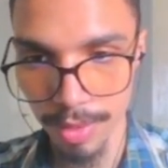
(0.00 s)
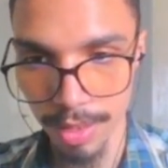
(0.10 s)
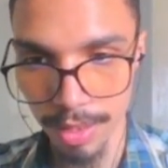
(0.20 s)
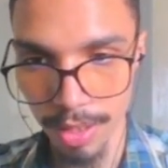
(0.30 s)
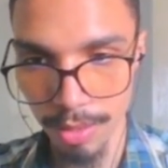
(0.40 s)

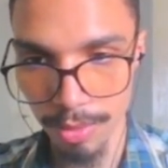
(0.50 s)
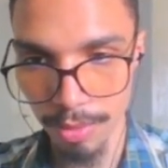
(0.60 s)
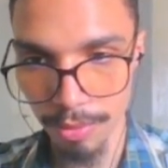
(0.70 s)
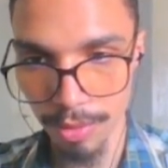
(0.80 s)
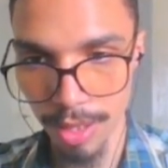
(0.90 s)
and here
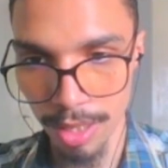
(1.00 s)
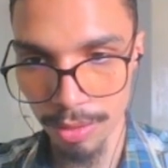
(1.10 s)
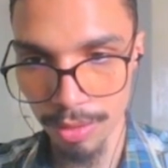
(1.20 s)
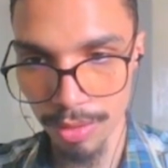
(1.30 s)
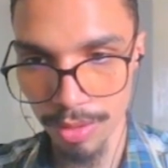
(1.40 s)
don't forget
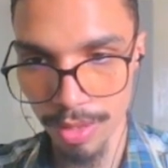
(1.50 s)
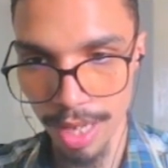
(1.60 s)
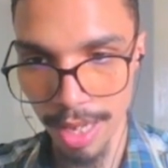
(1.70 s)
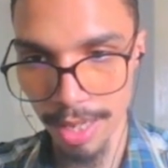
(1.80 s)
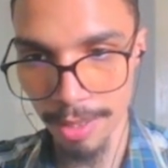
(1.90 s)
to
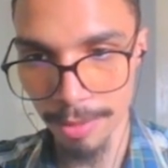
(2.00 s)
say